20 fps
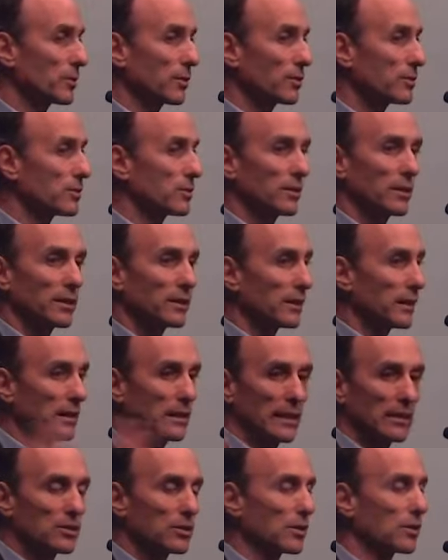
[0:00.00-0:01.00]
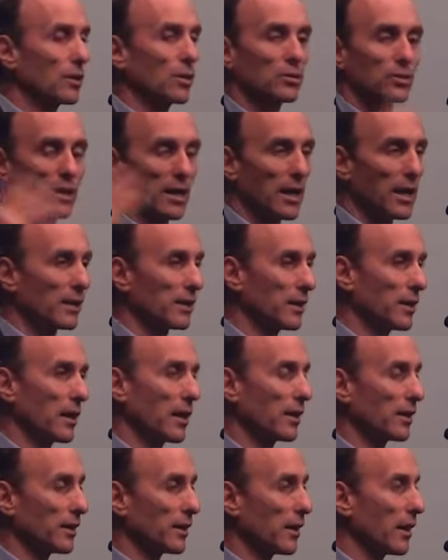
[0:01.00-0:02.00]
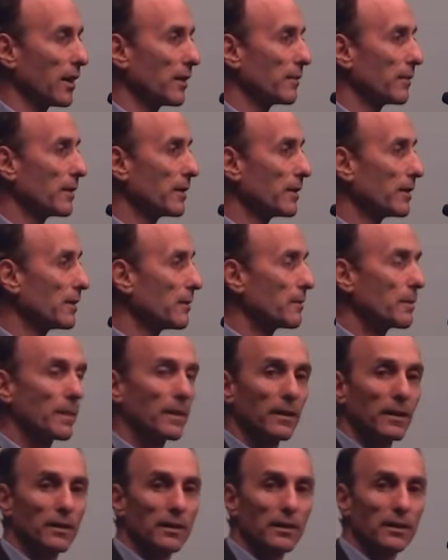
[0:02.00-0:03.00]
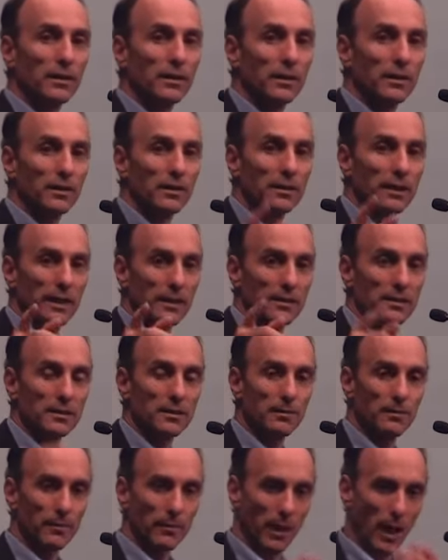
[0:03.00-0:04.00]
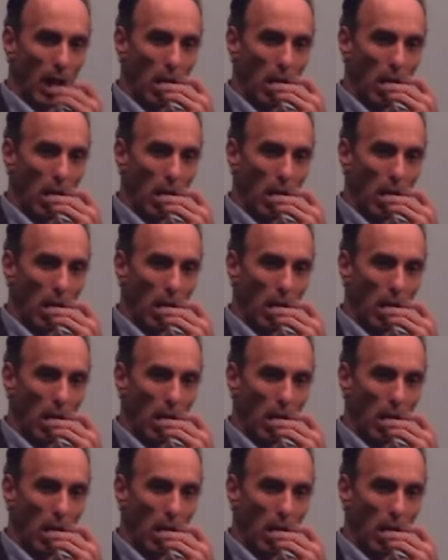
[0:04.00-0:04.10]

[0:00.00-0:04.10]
So it, it gets, it goes on and on and on. Yes?